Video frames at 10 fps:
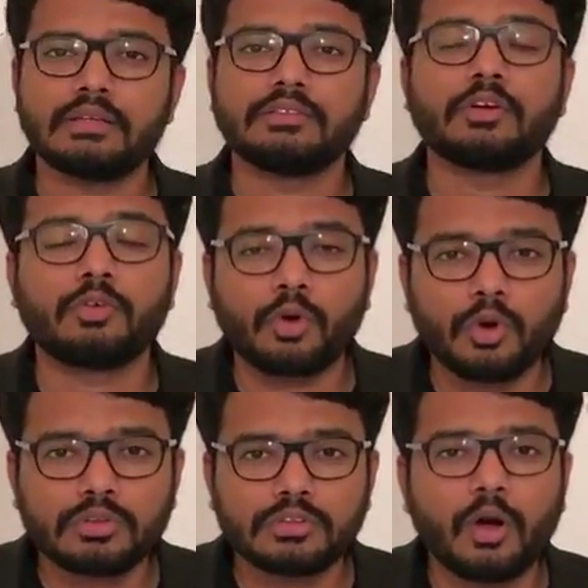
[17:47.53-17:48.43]
the
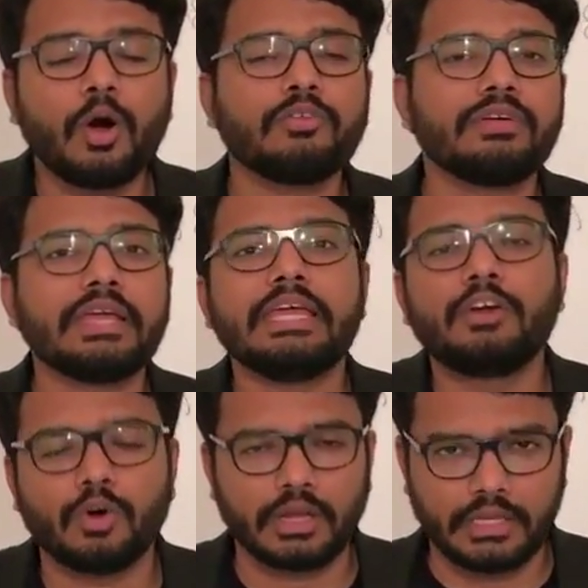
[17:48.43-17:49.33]
growth of E. coli.